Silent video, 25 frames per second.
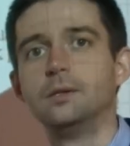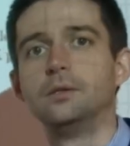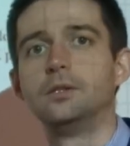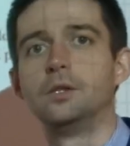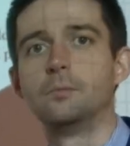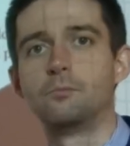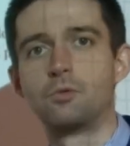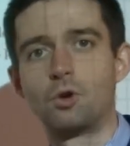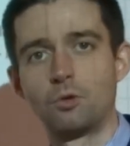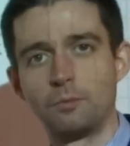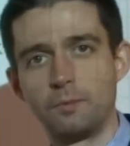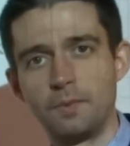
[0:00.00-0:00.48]

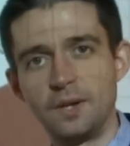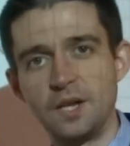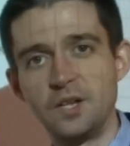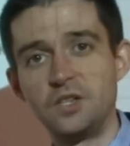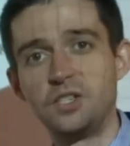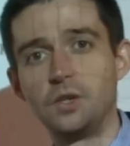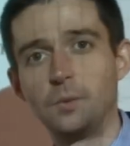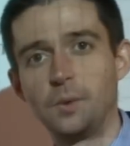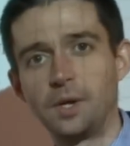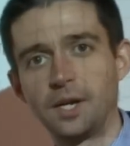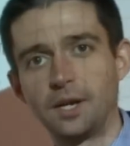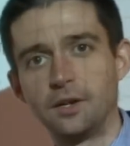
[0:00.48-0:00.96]
the
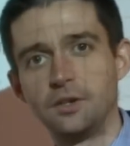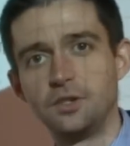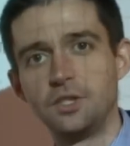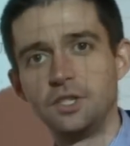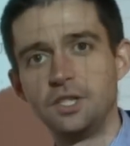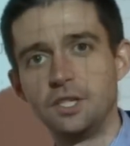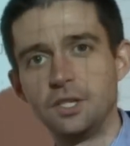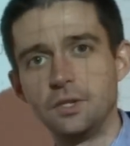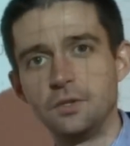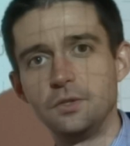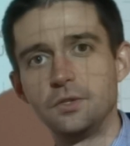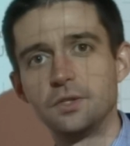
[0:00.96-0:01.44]
probability we're going
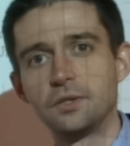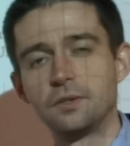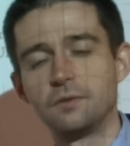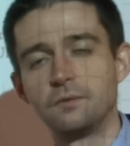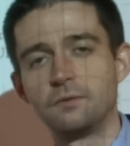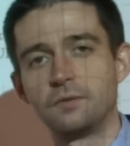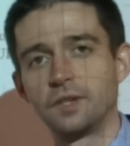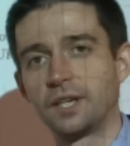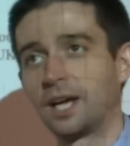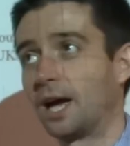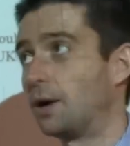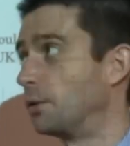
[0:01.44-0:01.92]
to use
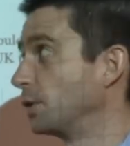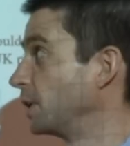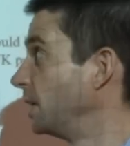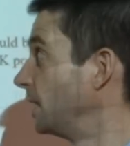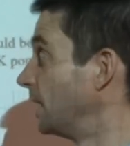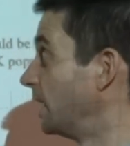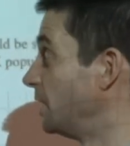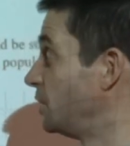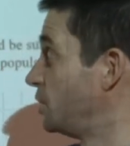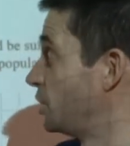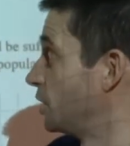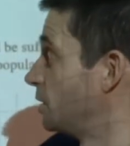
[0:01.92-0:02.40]
for
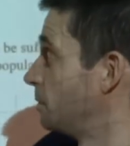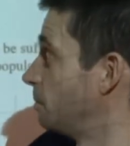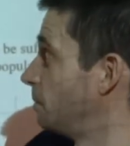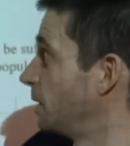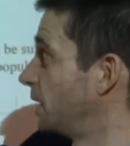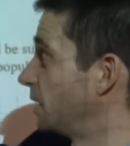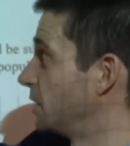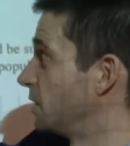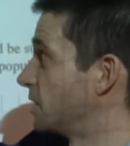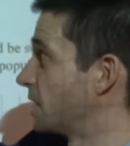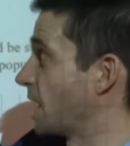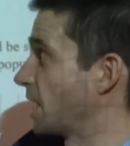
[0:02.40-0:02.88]
calculation,
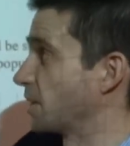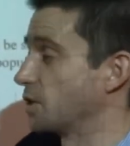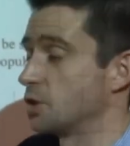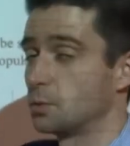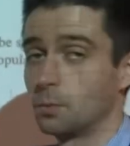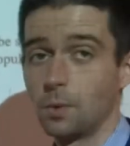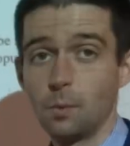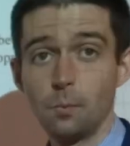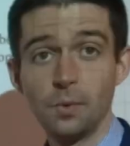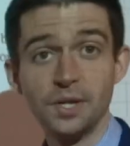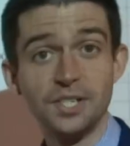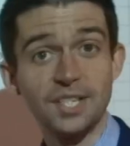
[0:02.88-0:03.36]
because that's
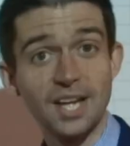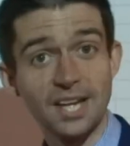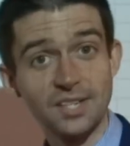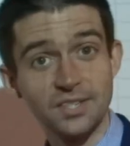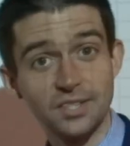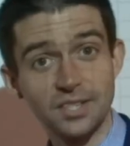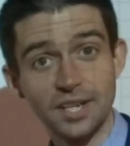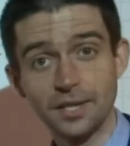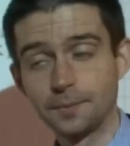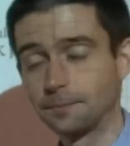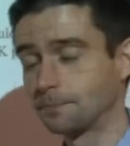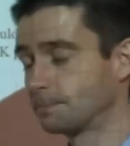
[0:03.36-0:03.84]
the one we're
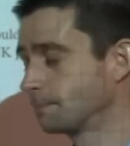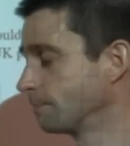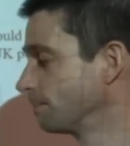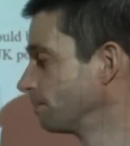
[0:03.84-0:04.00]
testing.